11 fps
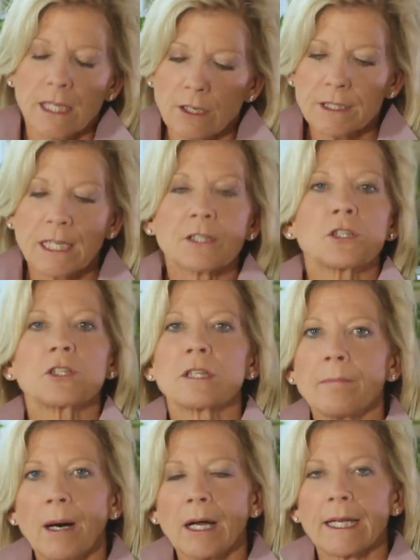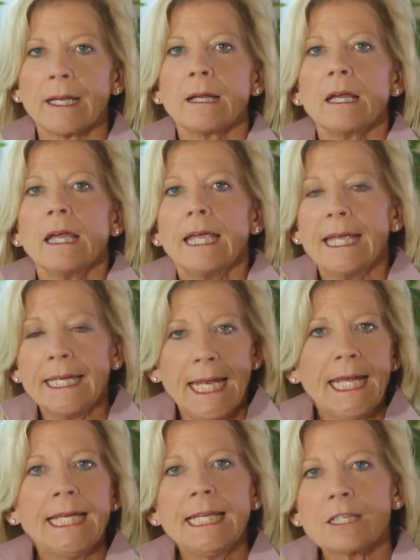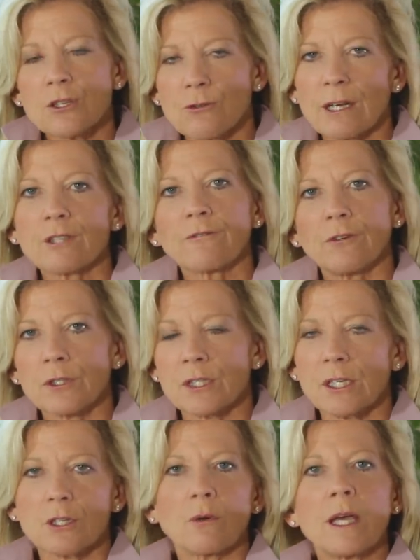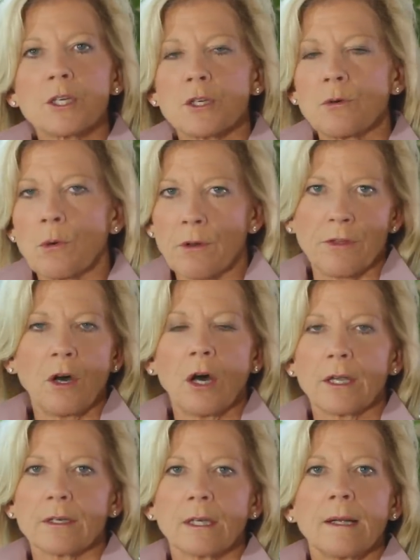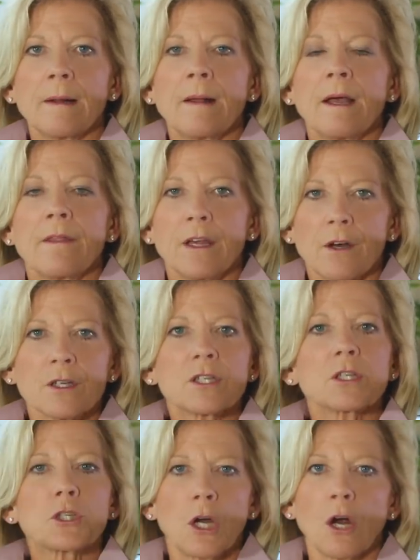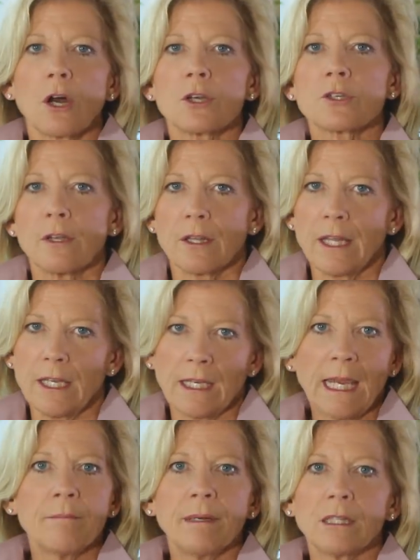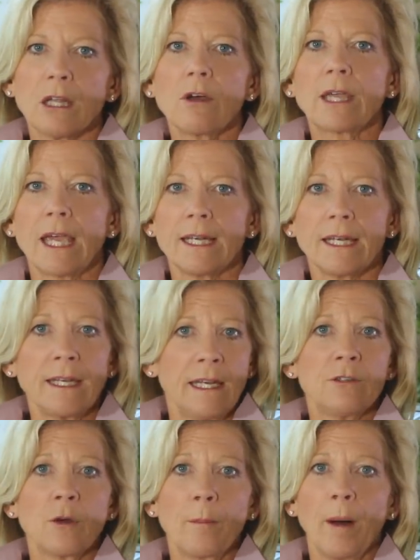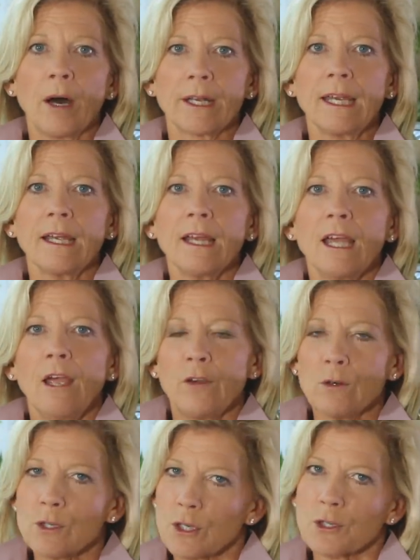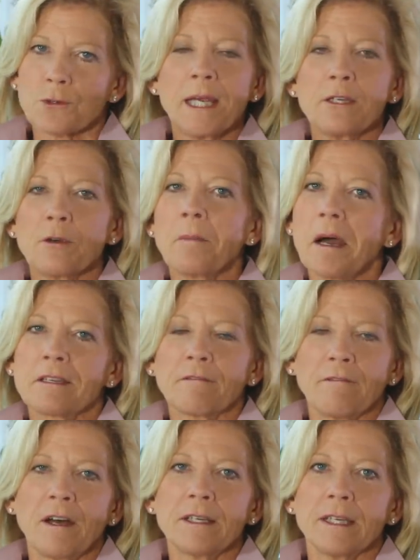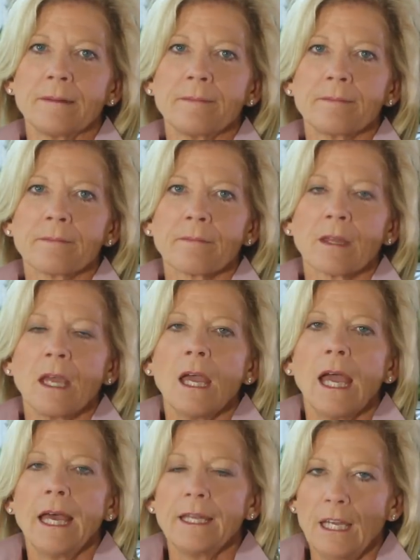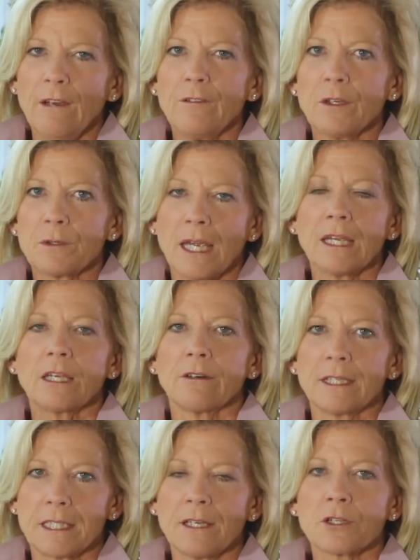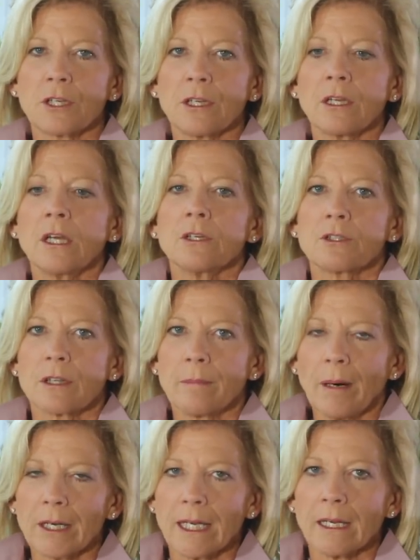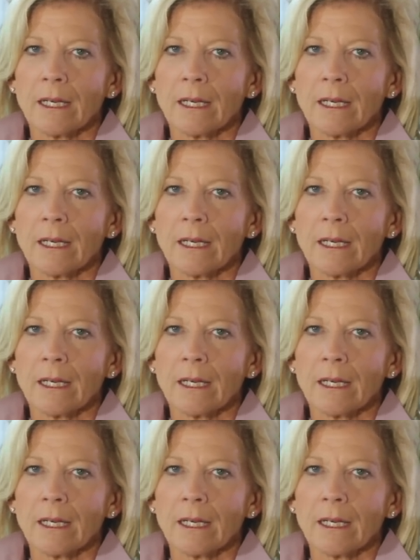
your attention to the body. In any stressful situation or thought, there is a charge that can be located in your body if you just train your mind to find it. And if you take your attention to the body,